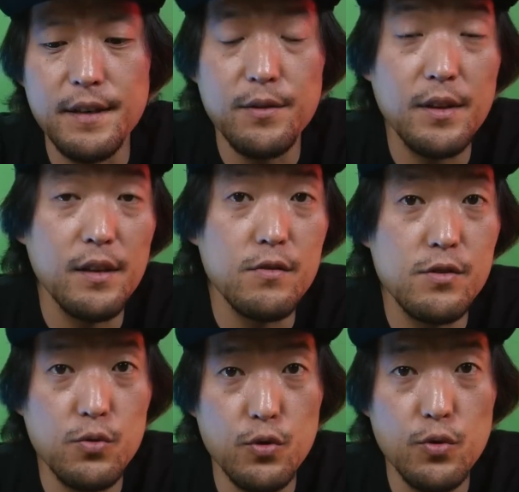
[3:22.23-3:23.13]
I know they
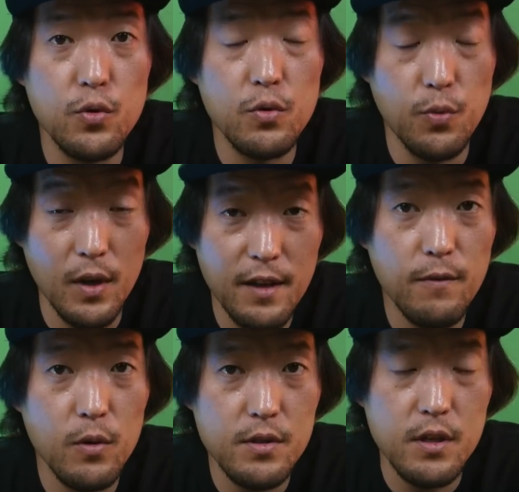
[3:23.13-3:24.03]
use 220
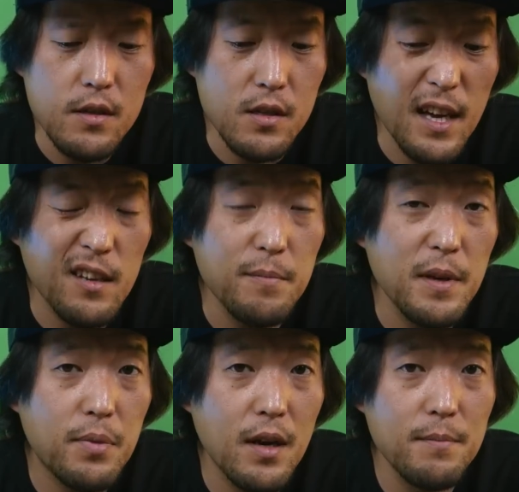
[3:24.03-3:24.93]
volts, so that could be
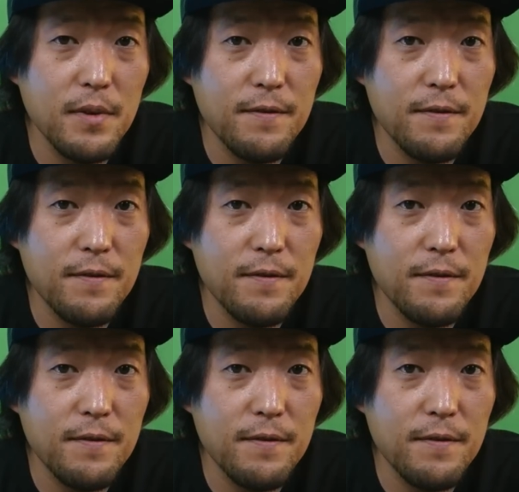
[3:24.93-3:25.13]
a problem.